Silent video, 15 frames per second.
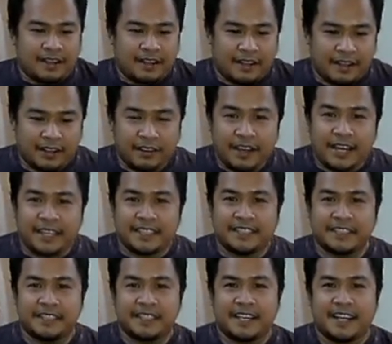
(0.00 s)
Hello
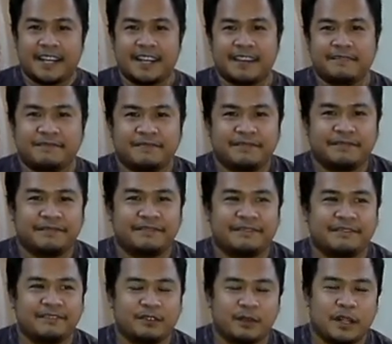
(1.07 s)
guys,
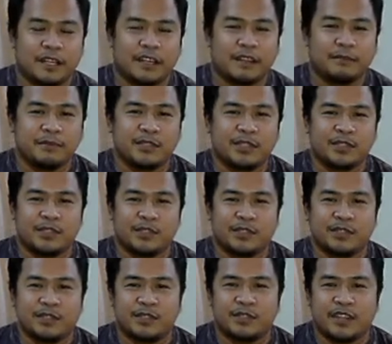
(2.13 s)
welcome
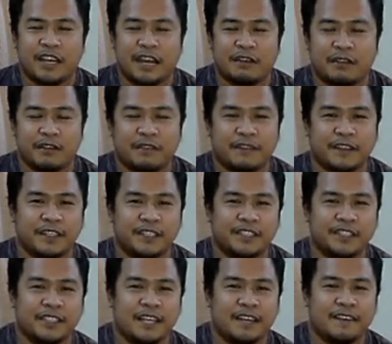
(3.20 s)
to our
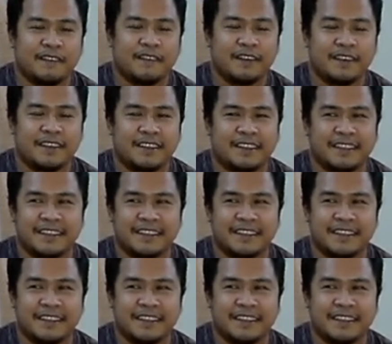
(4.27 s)
first ever